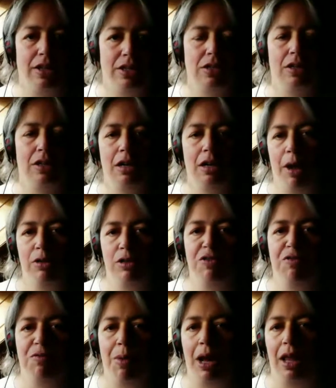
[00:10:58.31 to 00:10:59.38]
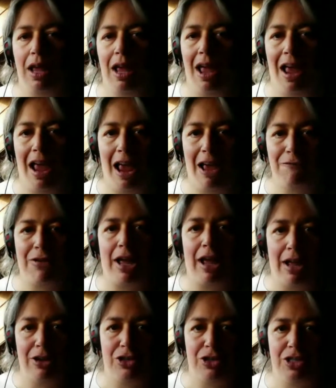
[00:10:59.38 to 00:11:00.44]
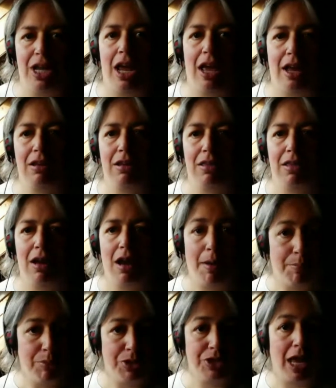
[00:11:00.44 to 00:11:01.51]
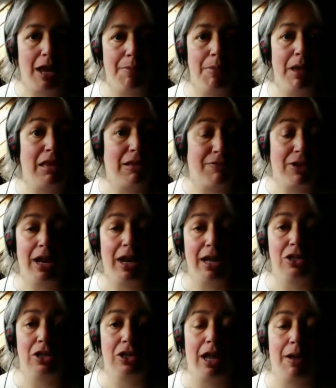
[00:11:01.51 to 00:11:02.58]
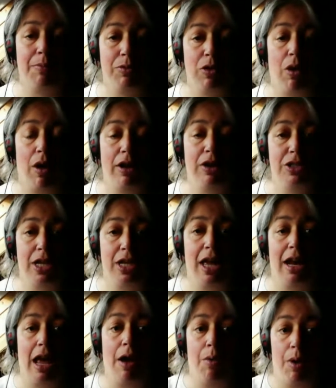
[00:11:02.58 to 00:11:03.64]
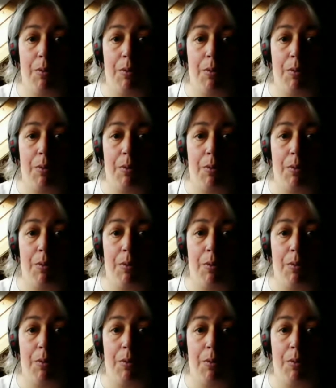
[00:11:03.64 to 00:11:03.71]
a certain amount of money if I understand the numbers game and the financial game. So I understand how